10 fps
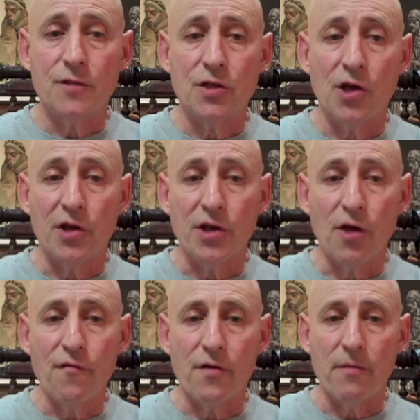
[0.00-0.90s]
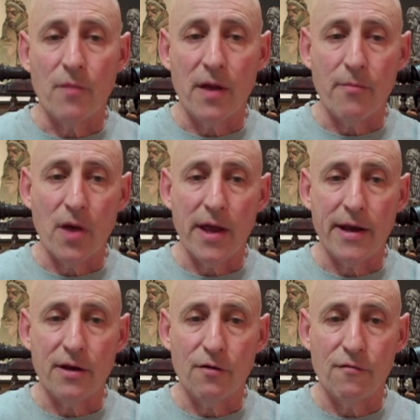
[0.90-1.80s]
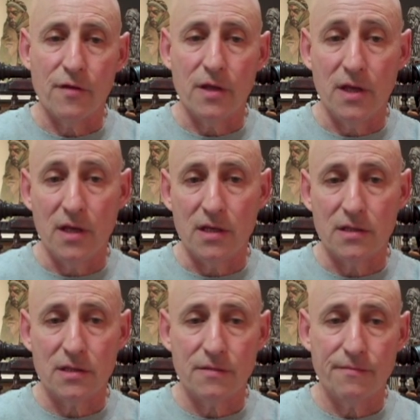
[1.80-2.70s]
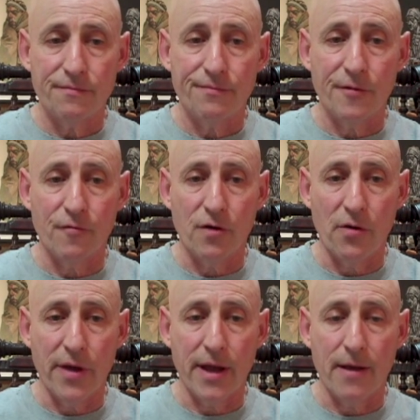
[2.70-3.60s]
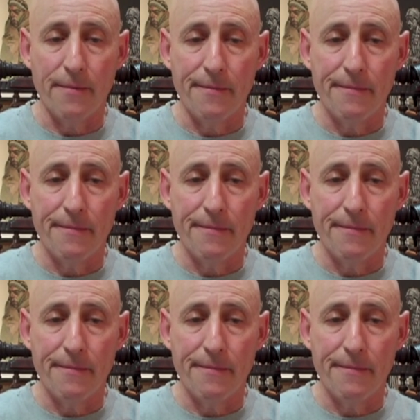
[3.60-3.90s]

turned over in my mind over the years of growing up.